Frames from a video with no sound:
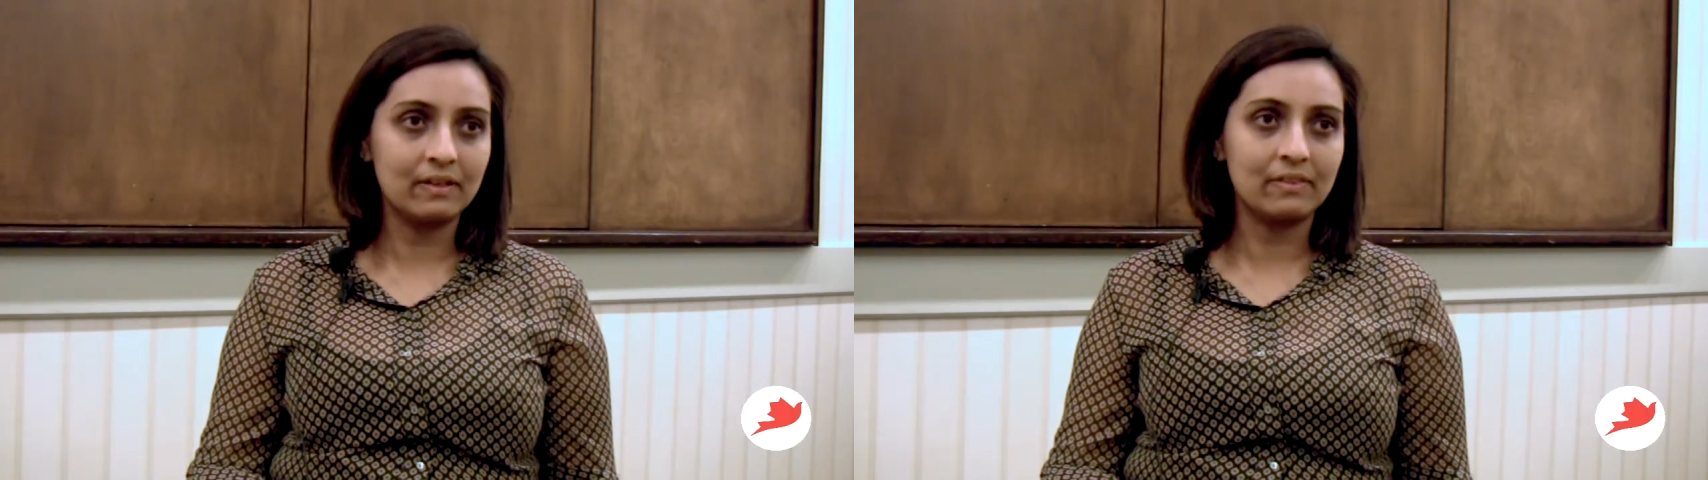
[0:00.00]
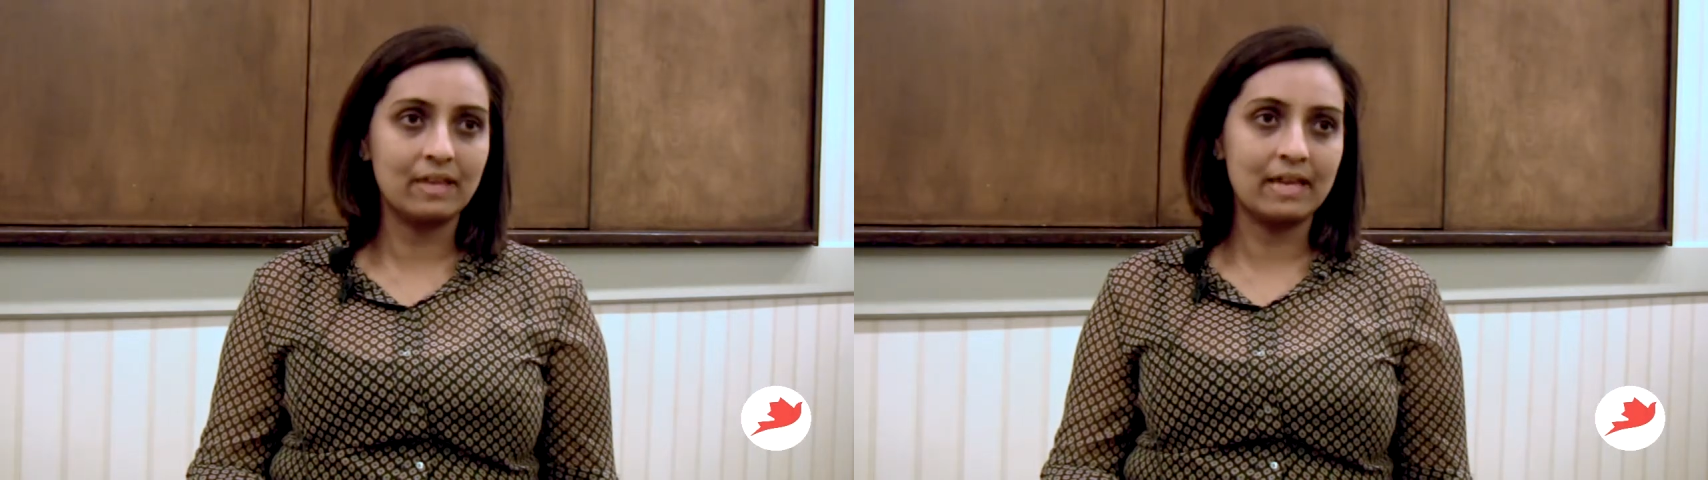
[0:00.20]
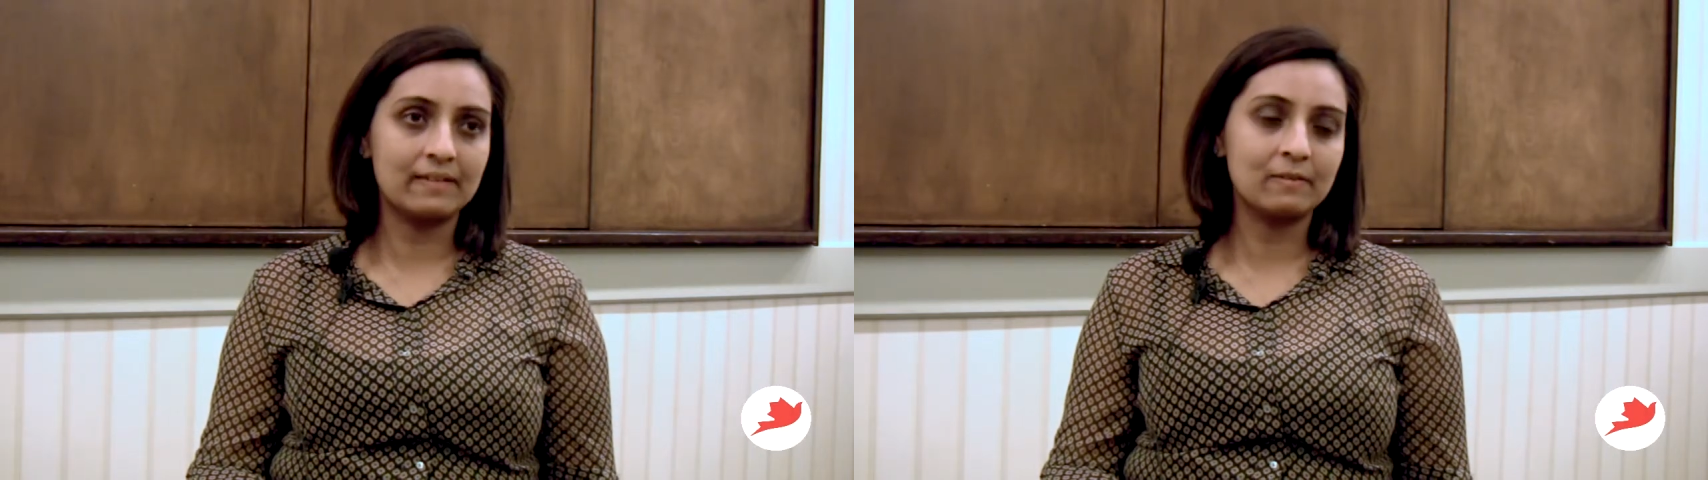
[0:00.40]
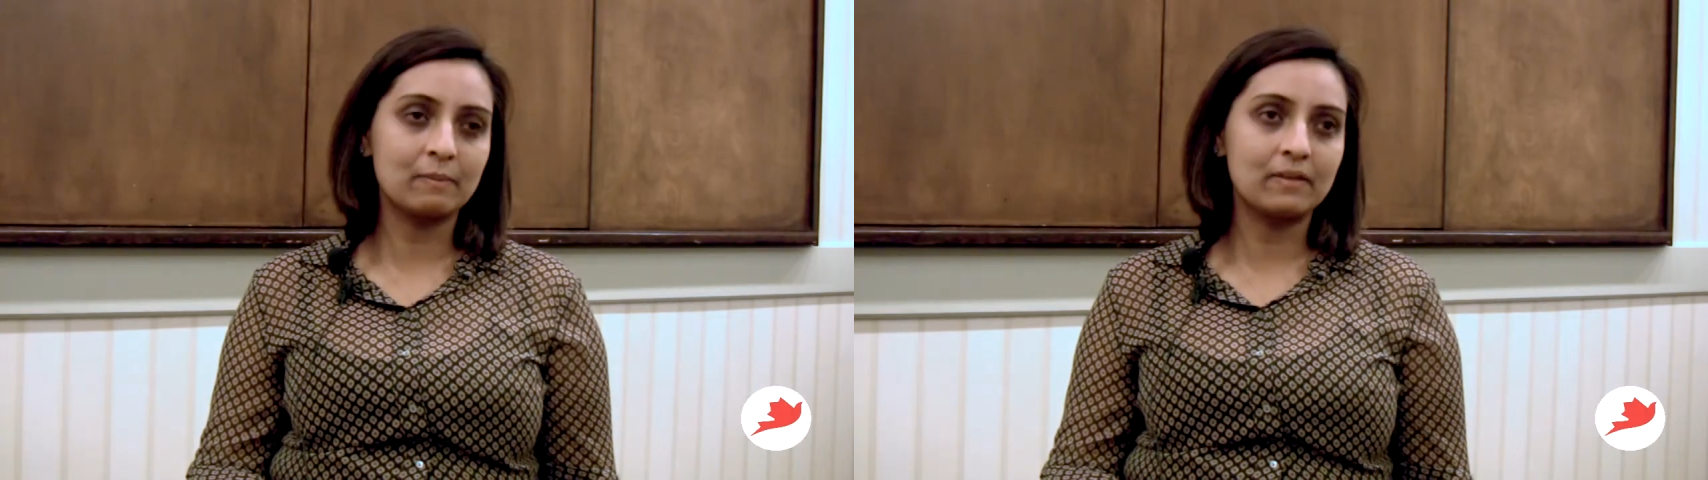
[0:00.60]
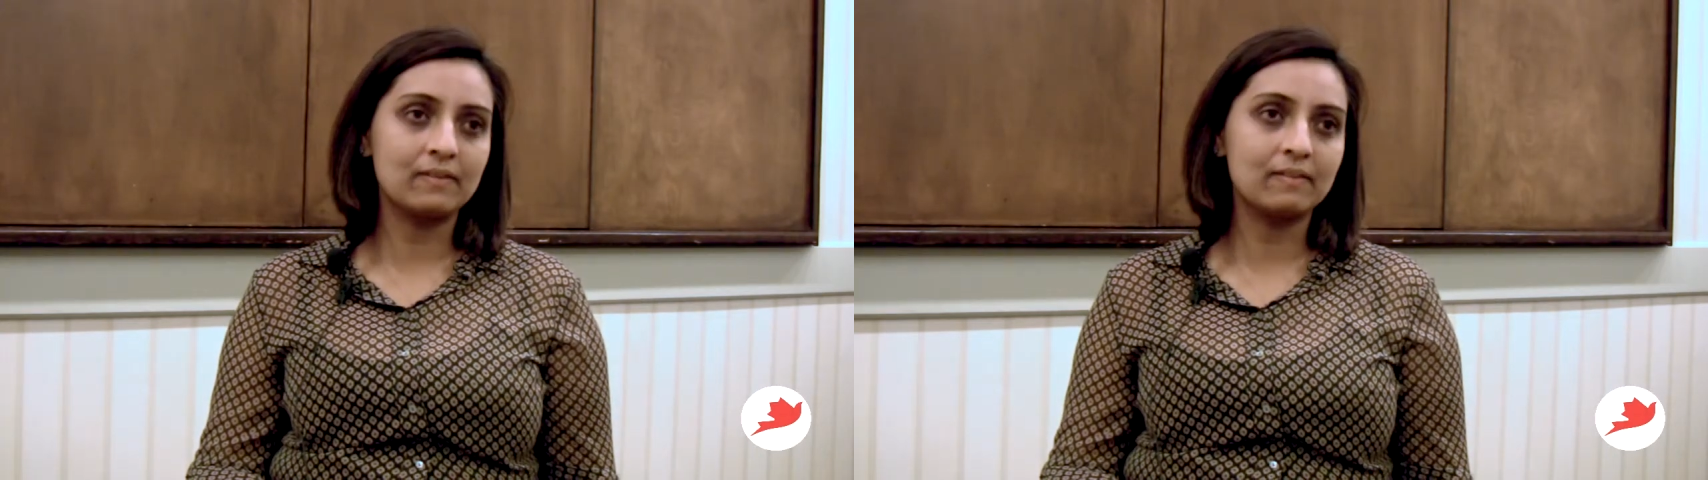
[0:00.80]
other
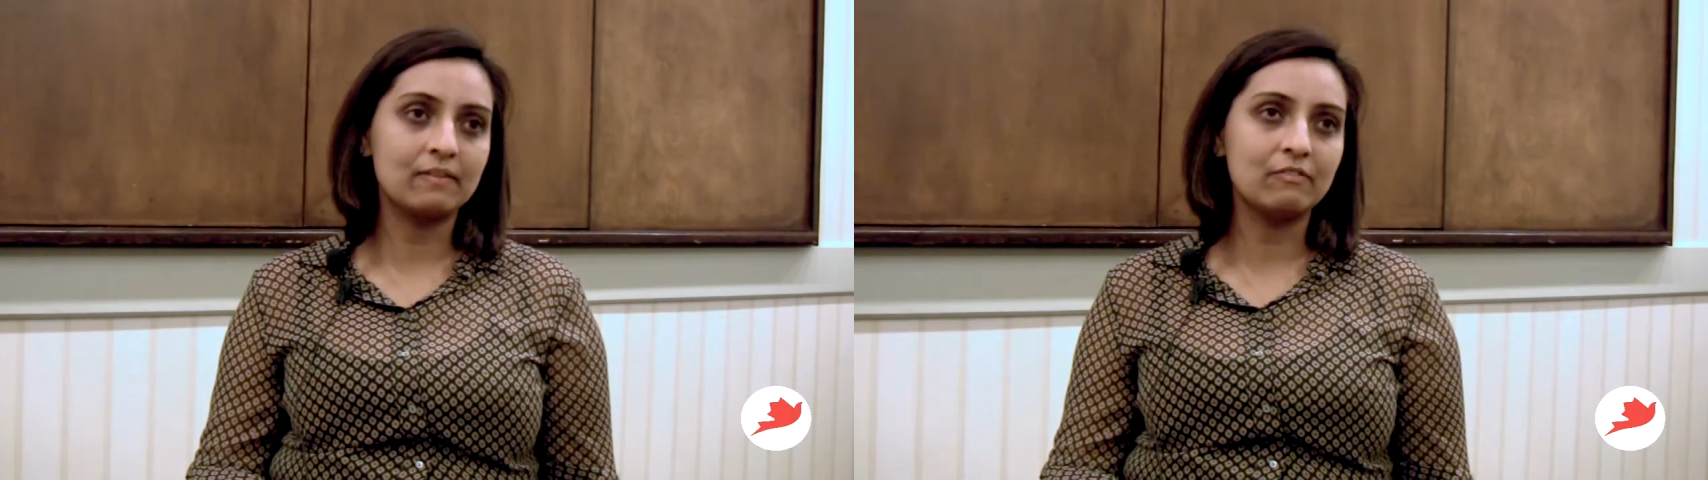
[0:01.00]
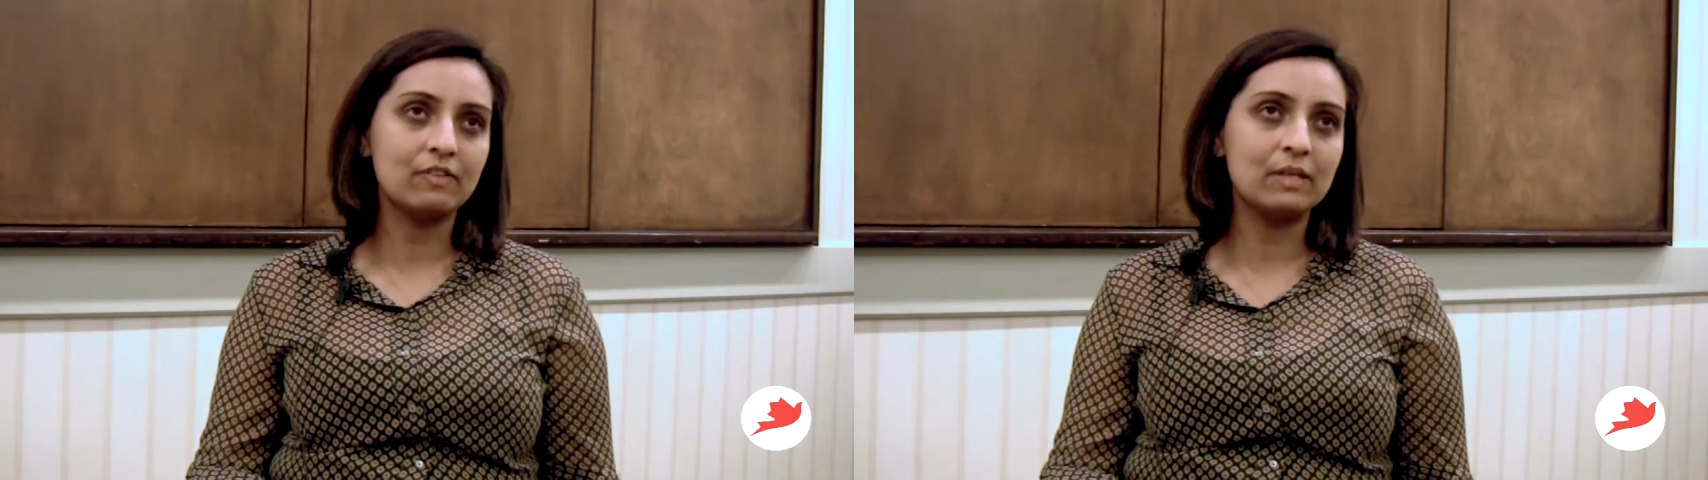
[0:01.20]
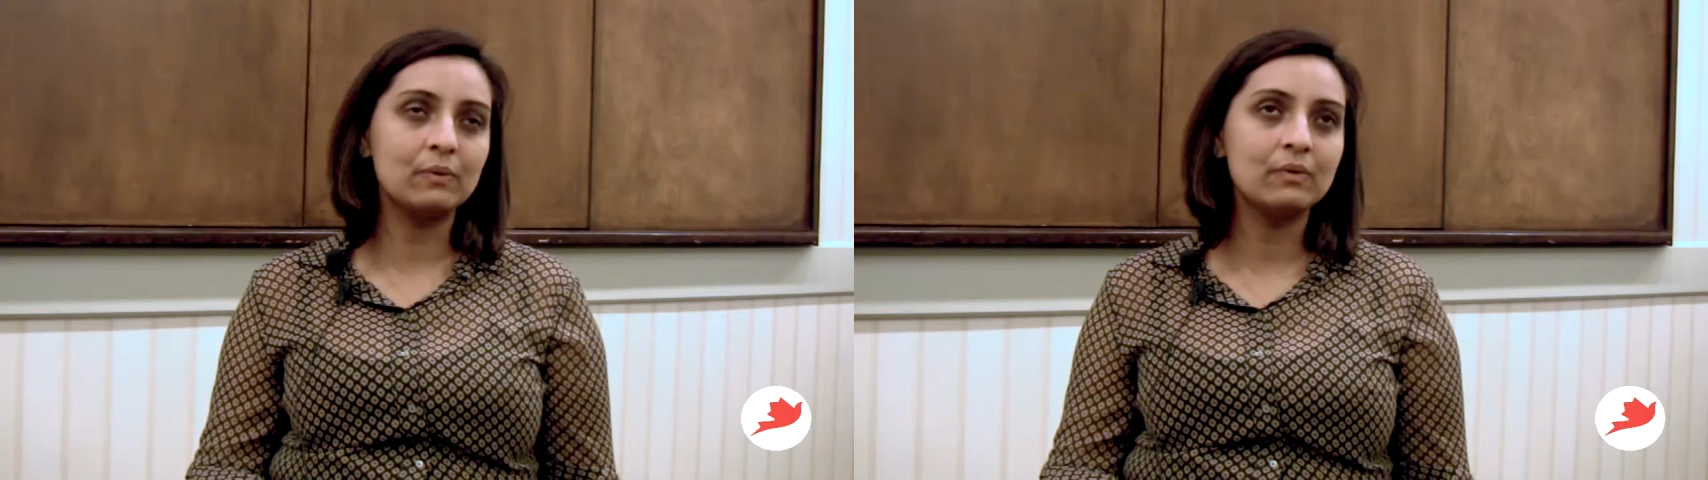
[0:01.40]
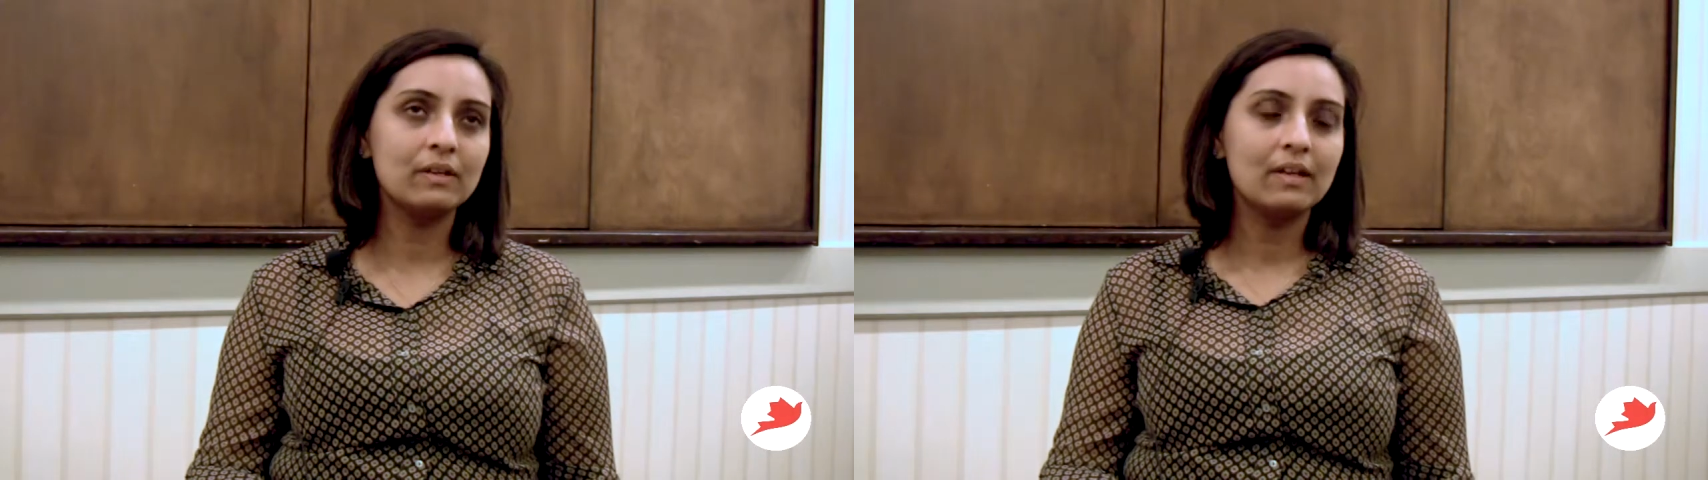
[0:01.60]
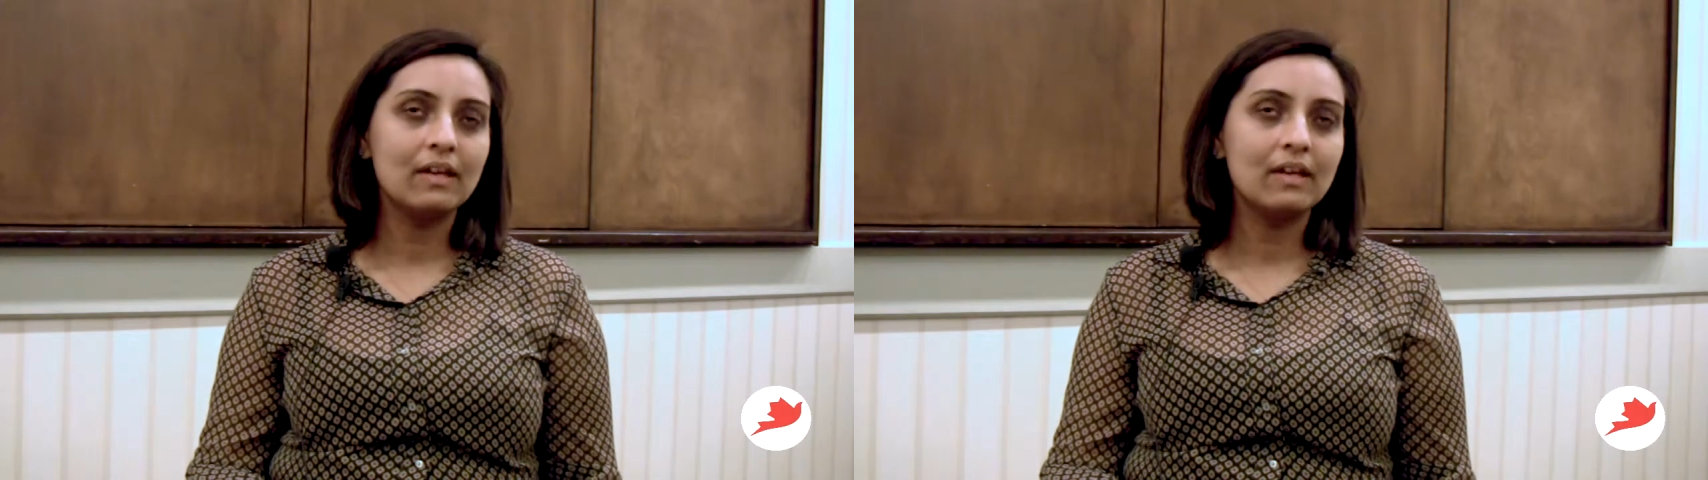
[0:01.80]
experts in the field,